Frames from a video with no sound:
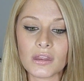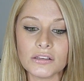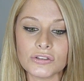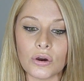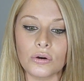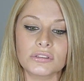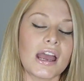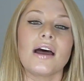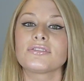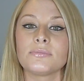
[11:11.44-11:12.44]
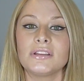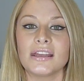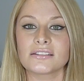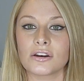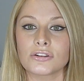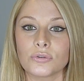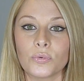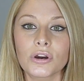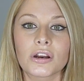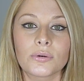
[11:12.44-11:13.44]
so to have something that started to
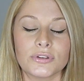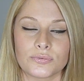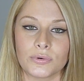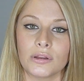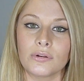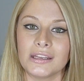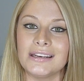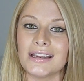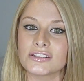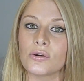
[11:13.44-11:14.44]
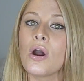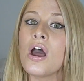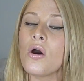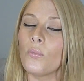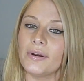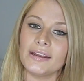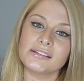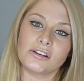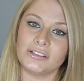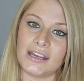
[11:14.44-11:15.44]
work was really really nice. So when I
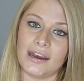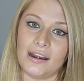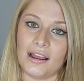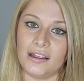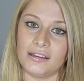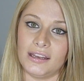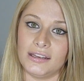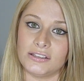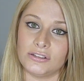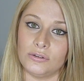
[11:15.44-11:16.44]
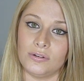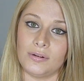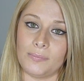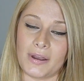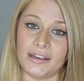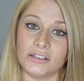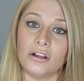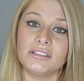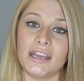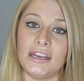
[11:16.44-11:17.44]
started to get an, uh, into my
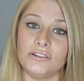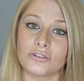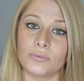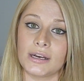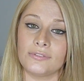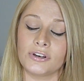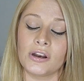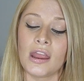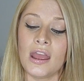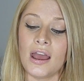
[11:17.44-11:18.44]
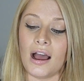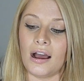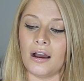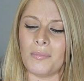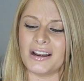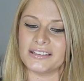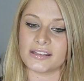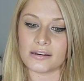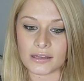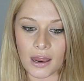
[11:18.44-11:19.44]
adult age or whatever, um, I
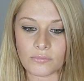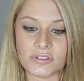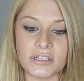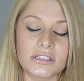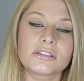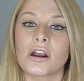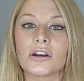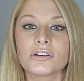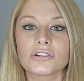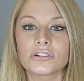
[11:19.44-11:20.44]
decided that I was going to start